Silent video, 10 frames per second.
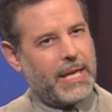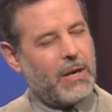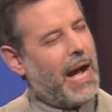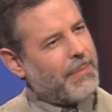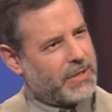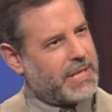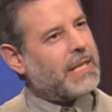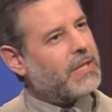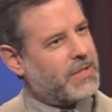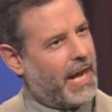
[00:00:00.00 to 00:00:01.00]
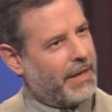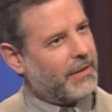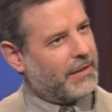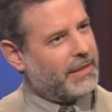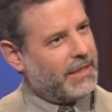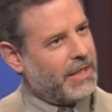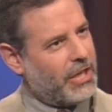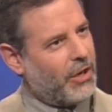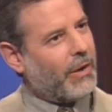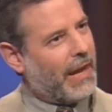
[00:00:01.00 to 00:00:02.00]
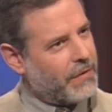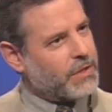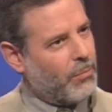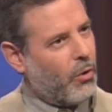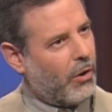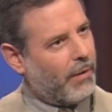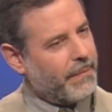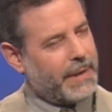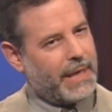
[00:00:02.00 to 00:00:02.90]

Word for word: you know, I'm the set designer here at this mall.